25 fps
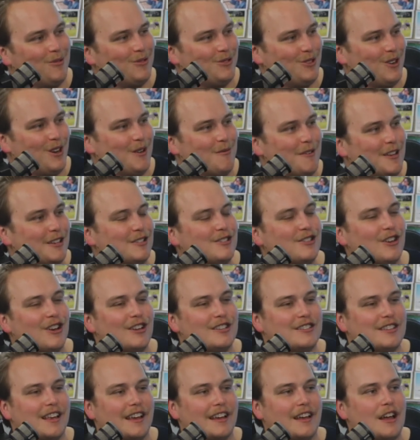Do you know what I mean? So
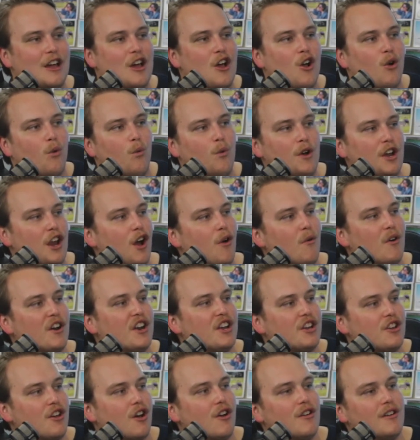it's like, we don't want
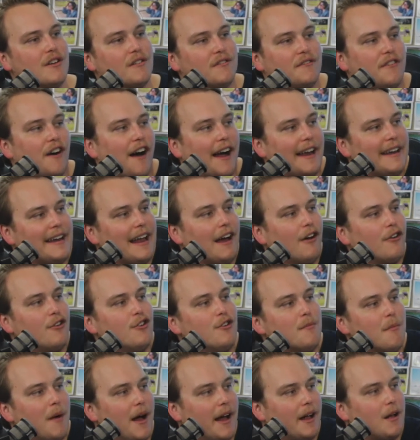to go to find out
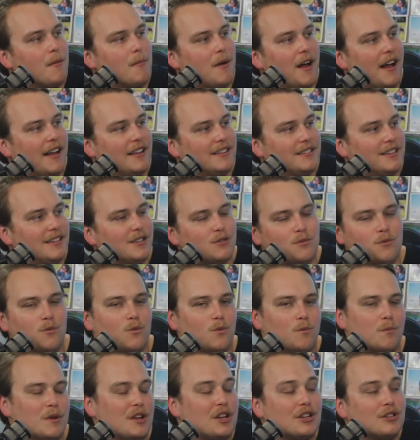who Michael Myers is
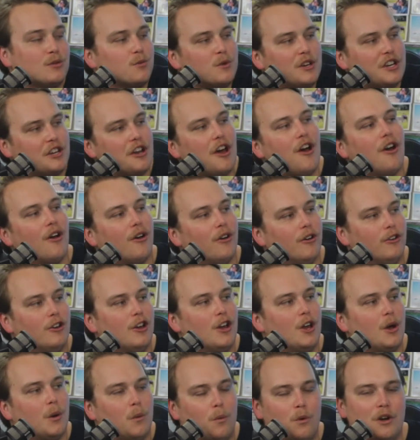because we know.
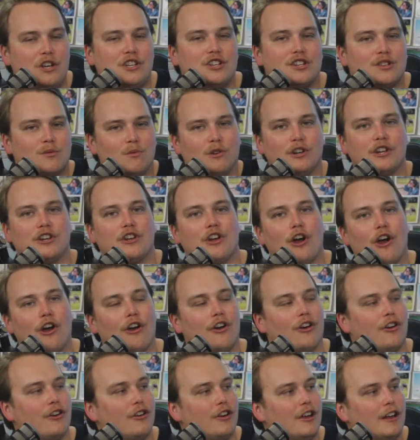We just want to
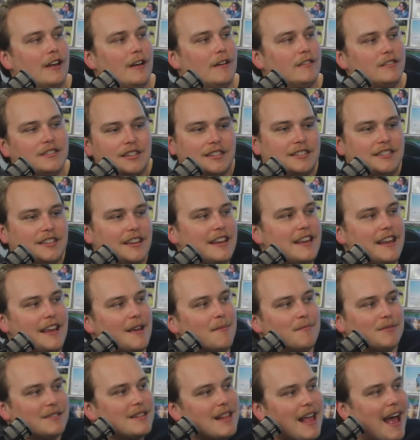go to see
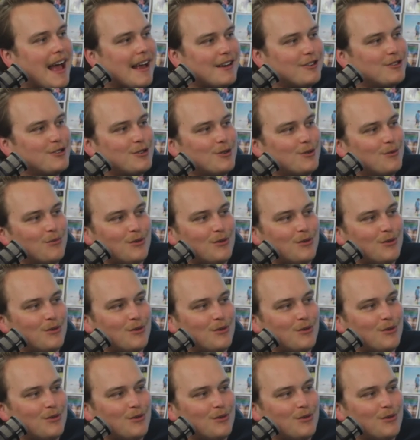him slash.